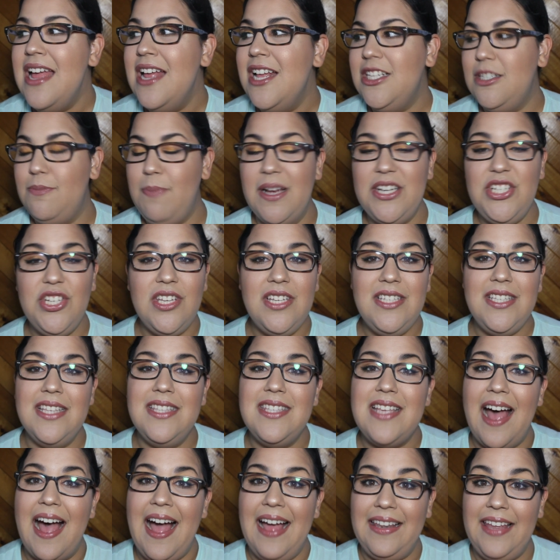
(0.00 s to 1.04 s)
Especially
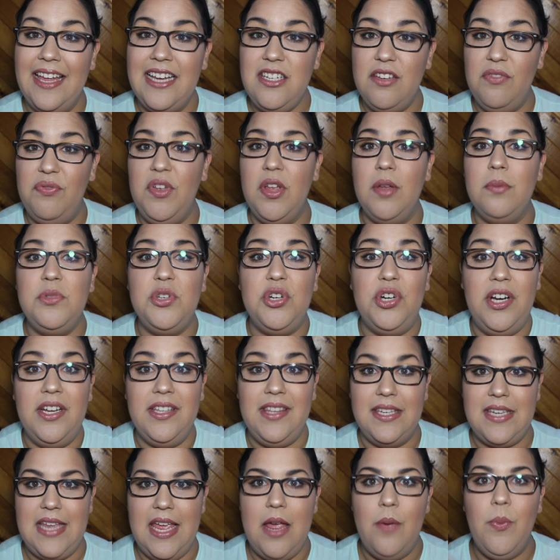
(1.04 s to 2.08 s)
since I like to film during
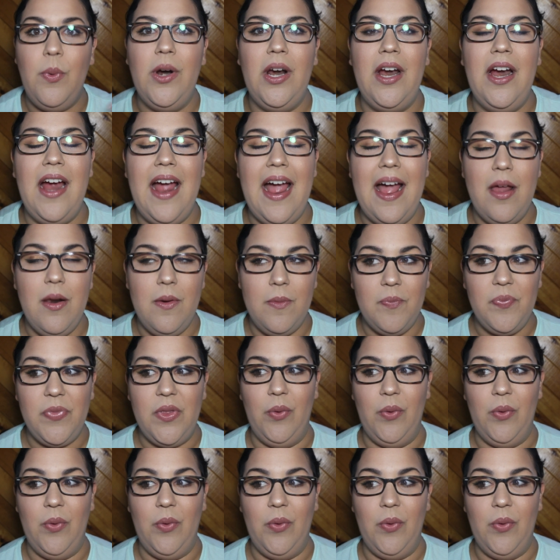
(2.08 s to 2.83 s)
the day where